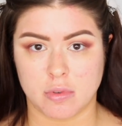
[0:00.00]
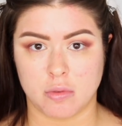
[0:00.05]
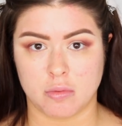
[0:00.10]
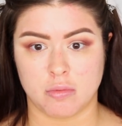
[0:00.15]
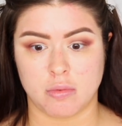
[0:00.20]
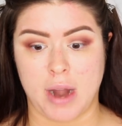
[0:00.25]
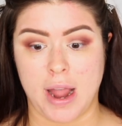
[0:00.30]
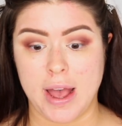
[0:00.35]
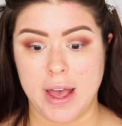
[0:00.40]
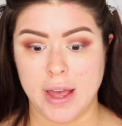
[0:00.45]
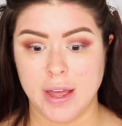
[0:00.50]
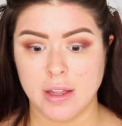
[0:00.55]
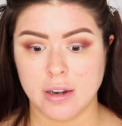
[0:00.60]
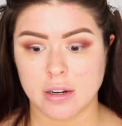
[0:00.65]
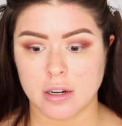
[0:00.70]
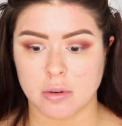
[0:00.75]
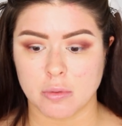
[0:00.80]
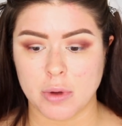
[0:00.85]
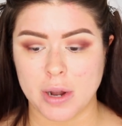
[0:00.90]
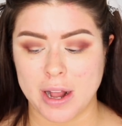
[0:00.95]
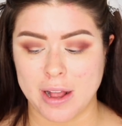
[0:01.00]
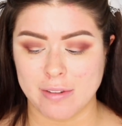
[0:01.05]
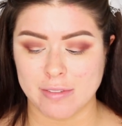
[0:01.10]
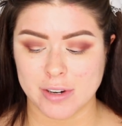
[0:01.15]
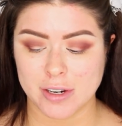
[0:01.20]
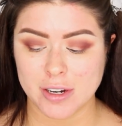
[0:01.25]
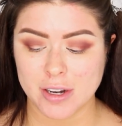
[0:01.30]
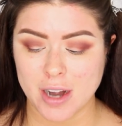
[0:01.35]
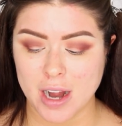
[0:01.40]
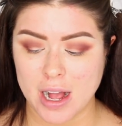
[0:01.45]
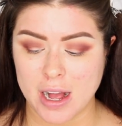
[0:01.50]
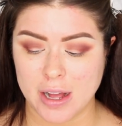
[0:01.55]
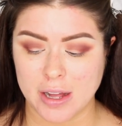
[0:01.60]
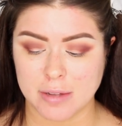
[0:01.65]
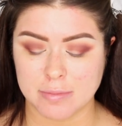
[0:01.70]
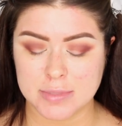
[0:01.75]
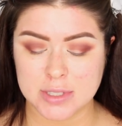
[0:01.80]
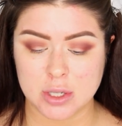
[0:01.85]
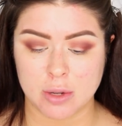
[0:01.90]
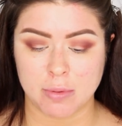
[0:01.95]
red or whatever.
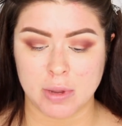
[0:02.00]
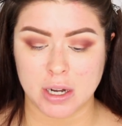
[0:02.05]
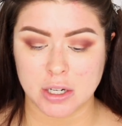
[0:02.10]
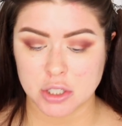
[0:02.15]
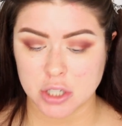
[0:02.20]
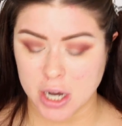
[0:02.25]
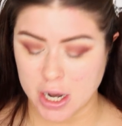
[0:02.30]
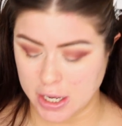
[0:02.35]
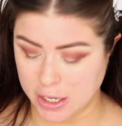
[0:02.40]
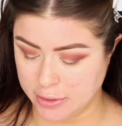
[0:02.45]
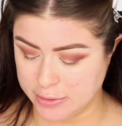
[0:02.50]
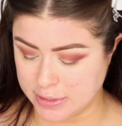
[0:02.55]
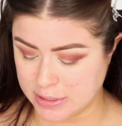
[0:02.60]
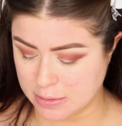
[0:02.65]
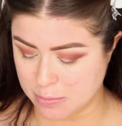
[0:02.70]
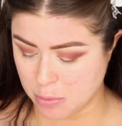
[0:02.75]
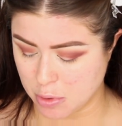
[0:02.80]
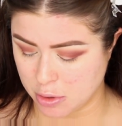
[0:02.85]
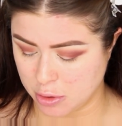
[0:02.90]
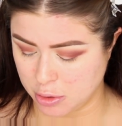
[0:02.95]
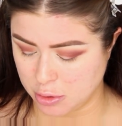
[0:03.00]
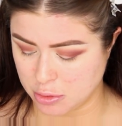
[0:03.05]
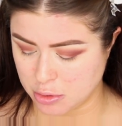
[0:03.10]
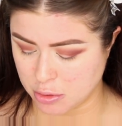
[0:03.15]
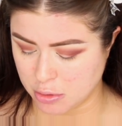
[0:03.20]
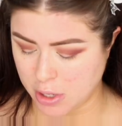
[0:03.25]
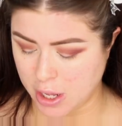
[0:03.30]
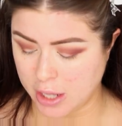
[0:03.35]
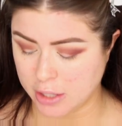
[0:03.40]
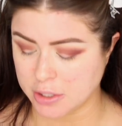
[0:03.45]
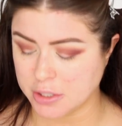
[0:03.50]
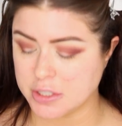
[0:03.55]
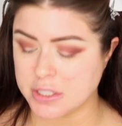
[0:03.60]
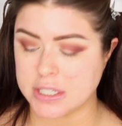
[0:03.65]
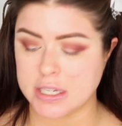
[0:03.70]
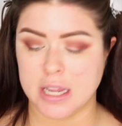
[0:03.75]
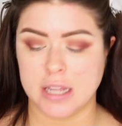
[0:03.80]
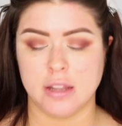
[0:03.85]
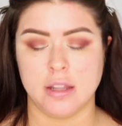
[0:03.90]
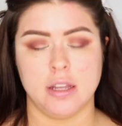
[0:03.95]
So I'm going to try to use some more neutral
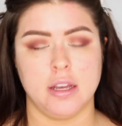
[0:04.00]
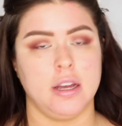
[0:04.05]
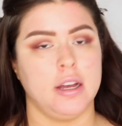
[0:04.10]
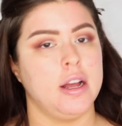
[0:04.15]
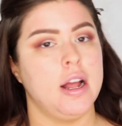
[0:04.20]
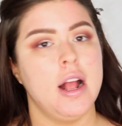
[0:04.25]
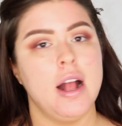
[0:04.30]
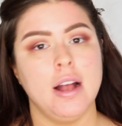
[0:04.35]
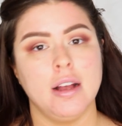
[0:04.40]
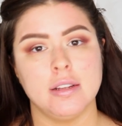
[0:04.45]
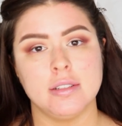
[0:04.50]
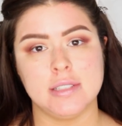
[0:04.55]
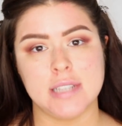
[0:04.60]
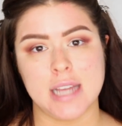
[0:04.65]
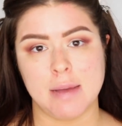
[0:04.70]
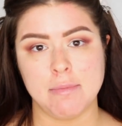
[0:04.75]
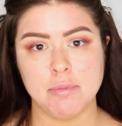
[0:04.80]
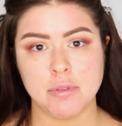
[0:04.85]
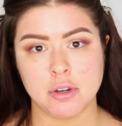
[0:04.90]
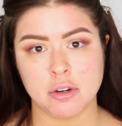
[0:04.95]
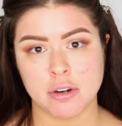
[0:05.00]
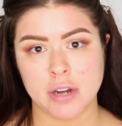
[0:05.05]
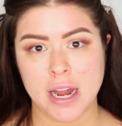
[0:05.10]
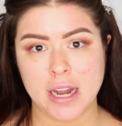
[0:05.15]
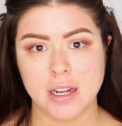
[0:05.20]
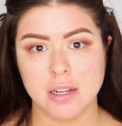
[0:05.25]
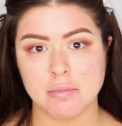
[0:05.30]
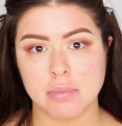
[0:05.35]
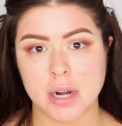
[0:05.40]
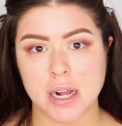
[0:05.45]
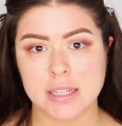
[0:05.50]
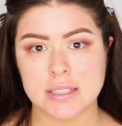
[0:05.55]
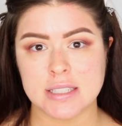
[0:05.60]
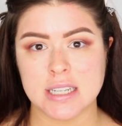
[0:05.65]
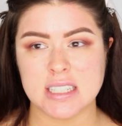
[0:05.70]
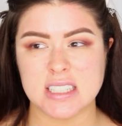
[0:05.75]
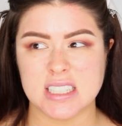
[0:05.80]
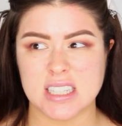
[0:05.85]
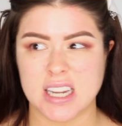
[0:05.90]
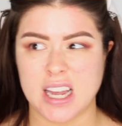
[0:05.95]
colors in the depth creating
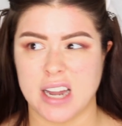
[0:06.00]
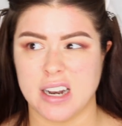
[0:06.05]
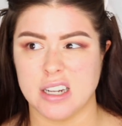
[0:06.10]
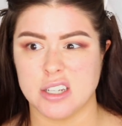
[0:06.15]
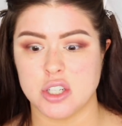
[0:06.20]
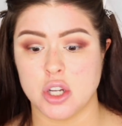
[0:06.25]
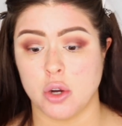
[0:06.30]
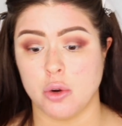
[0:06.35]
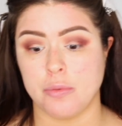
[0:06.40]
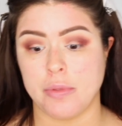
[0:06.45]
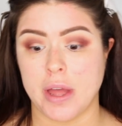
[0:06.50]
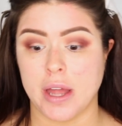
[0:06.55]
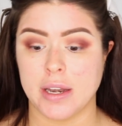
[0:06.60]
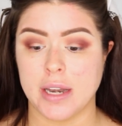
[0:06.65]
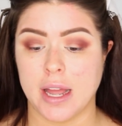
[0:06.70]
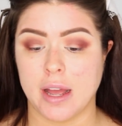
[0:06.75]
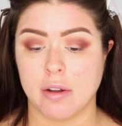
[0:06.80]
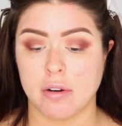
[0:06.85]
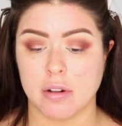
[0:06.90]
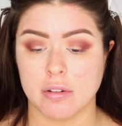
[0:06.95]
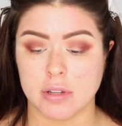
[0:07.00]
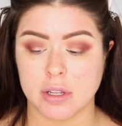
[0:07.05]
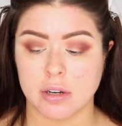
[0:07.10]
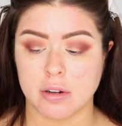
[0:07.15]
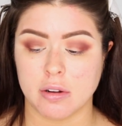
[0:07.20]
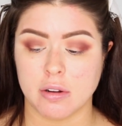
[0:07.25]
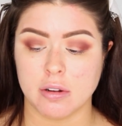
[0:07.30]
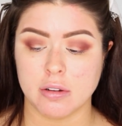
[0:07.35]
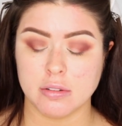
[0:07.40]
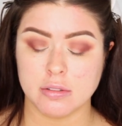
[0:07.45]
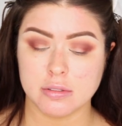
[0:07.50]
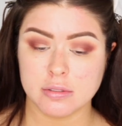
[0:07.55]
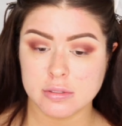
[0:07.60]
process to kind of tone that down a little.